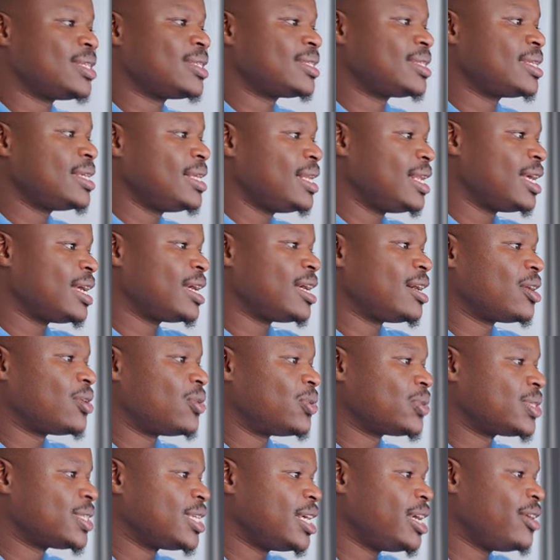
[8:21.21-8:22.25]
can see like a
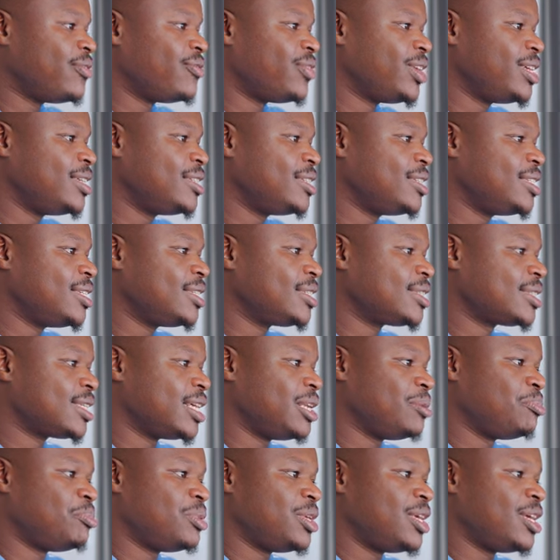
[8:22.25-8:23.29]
Corsair Vengeance
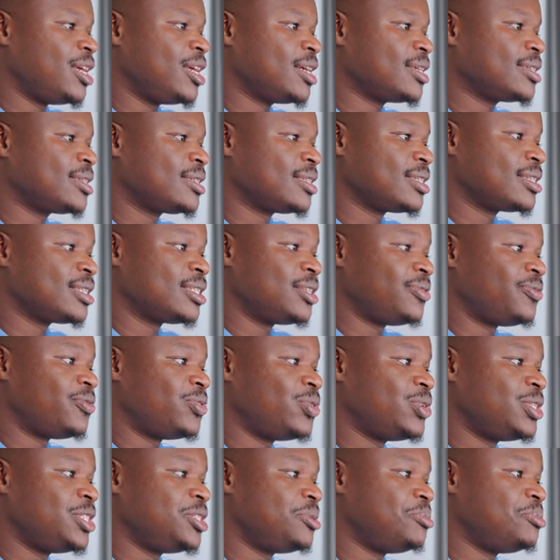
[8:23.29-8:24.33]
L P X
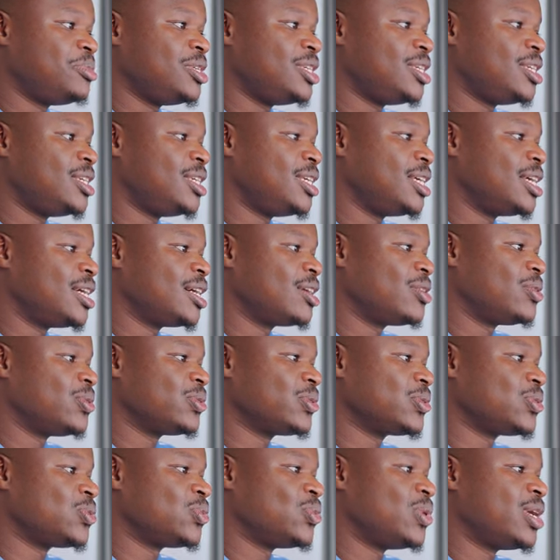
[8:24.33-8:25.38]
sixty-four gigabytes here
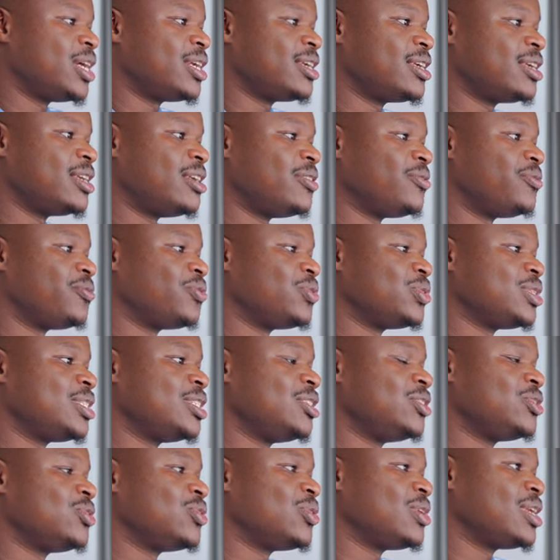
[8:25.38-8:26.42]
costs two hundred fourteen